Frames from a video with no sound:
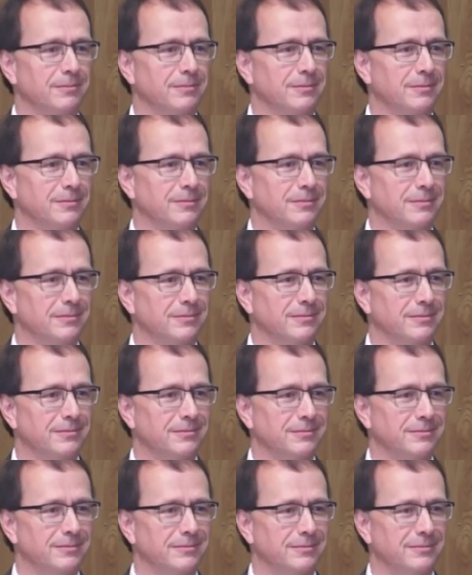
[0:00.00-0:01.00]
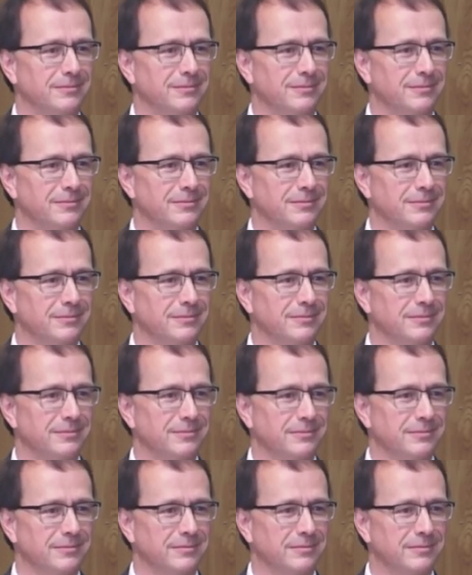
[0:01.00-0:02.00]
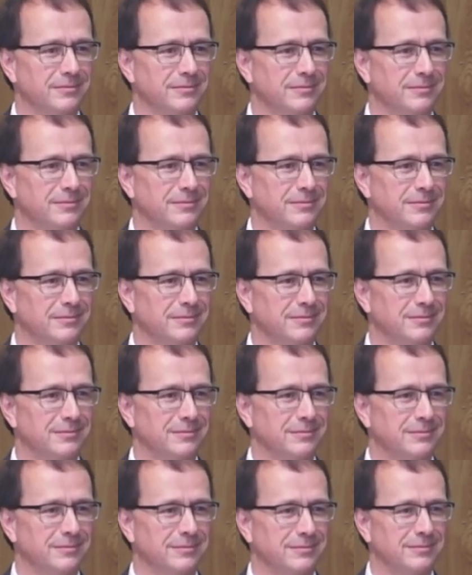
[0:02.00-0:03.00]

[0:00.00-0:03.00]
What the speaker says: (no one is talking)